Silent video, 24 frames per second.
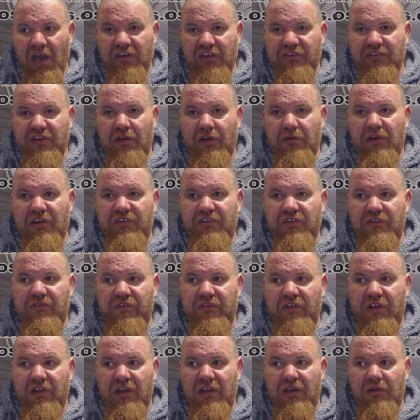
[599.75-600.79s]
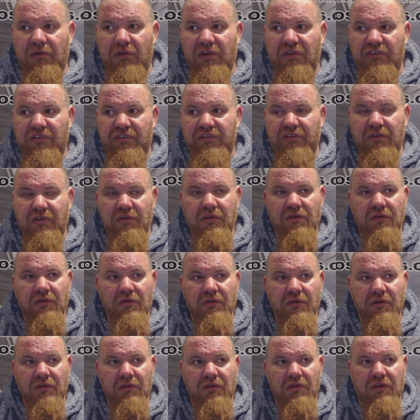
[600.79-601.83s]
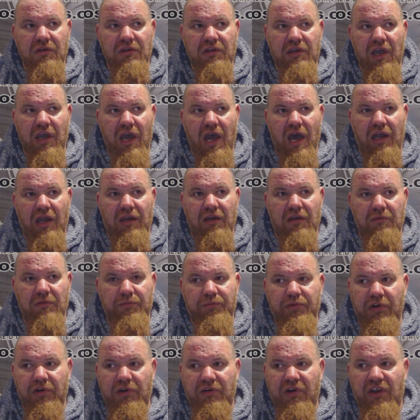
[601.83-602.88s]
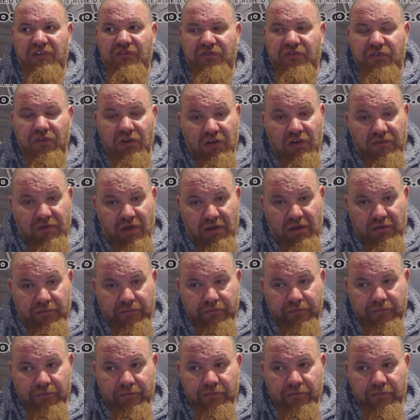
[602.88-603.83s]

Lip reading: acceleration of clearance can progress further,